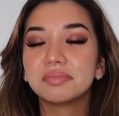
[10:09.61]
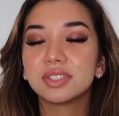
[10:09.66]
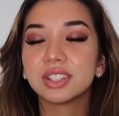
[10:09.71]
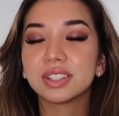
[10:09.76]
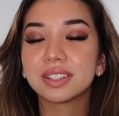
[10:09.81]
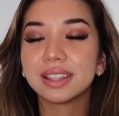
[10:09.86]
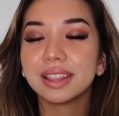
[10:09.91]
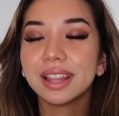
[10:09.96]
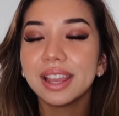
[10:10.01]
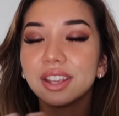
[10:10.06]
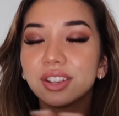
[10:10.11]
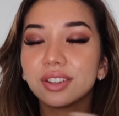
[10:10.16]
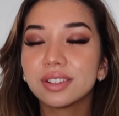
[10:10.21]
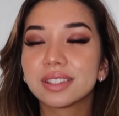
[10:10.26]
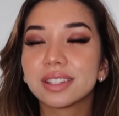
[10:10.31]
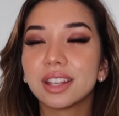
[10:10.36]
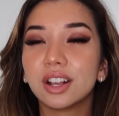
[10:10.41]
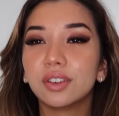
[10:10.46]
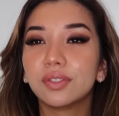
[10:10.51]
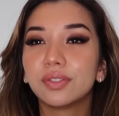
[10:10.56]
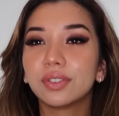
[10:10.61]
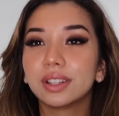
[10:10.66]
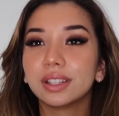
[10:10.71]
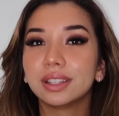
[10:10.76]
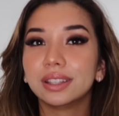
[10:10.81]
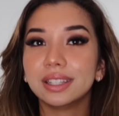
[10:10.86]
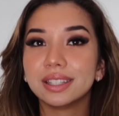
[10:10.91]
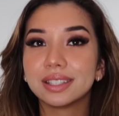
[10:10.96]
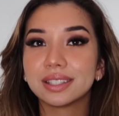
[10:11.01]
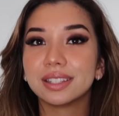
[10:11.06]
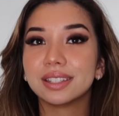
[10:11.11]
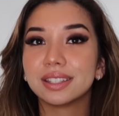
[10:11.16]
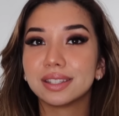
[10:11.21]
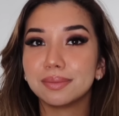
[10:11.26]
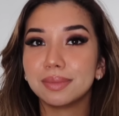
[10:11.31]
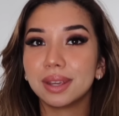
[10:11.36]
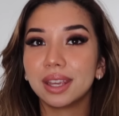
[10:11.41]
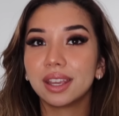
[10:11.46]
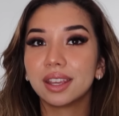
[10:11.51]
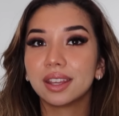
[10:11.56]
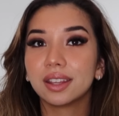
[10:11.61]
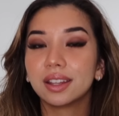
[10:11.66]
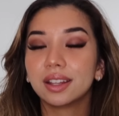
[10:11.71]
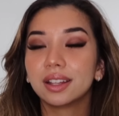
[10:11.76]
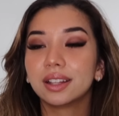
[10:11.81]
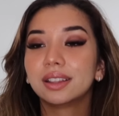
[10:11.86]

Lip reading: Just let yourself listen to me.